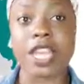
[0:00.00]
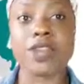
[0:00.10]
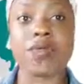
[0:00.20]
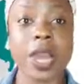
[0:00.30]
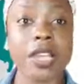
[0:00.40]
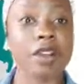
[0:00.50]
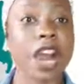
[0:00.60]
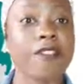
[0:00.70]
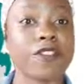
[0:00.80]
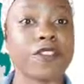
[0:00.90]
you
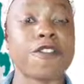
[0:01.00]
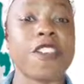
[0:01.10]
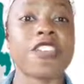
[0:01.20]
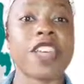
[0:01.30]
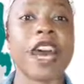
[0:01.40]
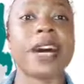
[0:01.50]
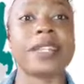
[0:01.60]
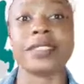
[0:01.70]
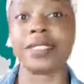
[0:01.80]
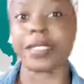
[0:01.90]
have to face
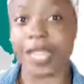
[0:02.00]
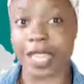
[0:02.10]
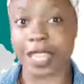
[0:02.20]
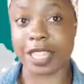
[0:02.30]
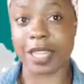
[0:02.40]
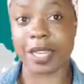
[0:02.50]
a death.